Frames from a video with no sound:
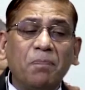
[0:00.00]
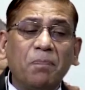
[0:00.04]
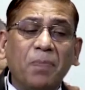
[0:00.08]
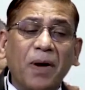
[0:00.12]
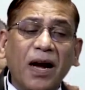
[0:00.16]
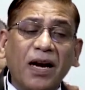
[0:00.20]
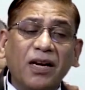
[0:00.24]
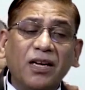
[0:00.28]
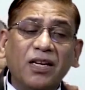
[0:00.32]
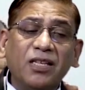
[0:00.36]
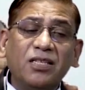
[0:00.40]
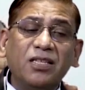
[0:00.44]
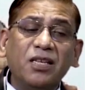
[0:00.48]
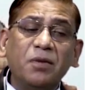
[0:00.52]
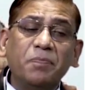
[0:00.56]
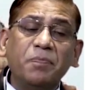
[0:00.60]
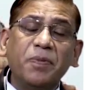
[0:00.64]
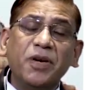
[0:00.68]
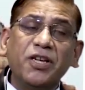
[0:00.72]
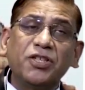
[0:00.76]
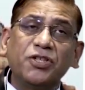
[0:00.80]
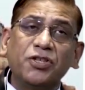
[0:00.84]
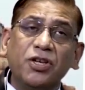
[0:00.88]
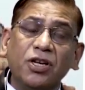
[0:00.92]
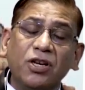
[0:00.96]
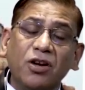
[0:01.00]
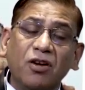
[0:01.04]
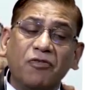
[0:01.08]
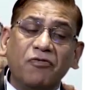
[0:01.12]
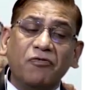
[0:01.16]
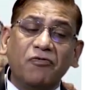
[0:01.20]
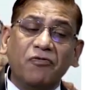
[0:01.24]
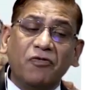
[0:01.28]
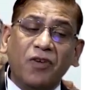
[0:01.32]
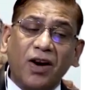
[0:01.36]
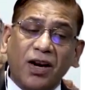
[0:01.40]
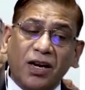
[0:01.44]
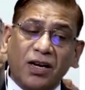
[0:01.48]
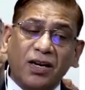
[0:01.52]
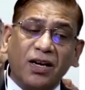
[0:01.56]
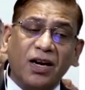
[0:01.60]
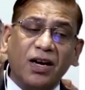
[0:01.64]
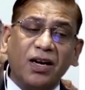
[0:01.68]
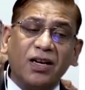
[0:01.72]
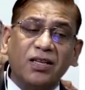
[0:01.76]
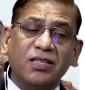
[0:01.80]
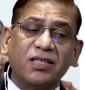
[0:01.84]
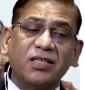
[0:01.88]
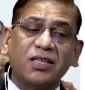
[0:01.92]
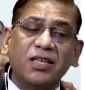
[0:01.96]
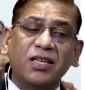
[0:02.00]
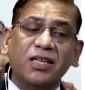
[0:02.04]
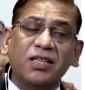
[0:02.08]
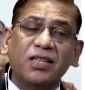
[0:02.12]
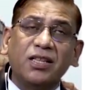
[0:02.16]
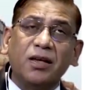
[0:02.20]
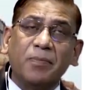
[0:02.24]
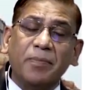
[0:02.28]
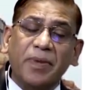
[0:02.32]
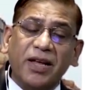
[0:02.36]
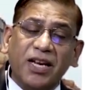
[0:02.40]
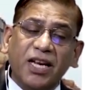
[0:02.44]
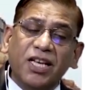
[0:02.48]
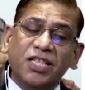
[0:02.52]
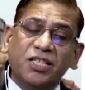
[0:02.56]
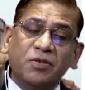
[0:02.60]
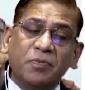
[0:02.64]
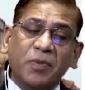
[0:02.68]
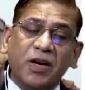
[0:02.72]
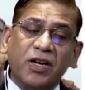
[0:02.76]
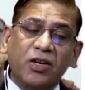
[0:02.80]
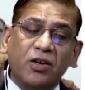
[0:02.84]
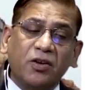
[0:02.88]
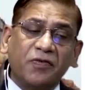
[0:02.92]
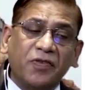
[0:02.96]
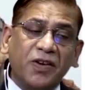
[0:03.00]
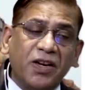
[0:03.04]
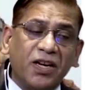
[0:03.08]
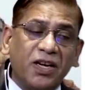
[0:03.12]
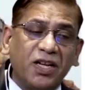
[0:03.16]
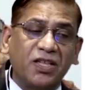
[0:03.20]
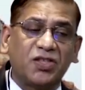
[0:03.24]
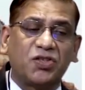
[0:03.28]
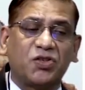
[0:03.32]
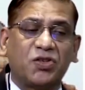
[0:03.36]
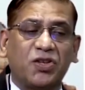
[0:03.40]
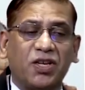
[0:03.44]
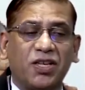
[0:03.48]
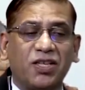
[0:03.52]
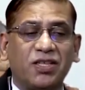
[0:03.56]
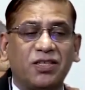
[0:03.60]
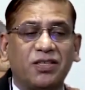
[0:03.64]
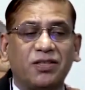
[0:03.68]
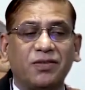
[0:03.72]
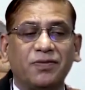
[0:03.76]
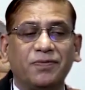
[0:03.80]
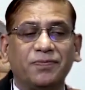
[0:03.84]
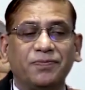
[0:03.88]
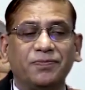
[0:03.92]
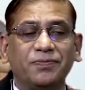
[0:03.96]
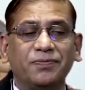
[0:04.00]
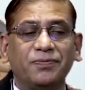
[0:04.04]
participation of workers in the management of industries.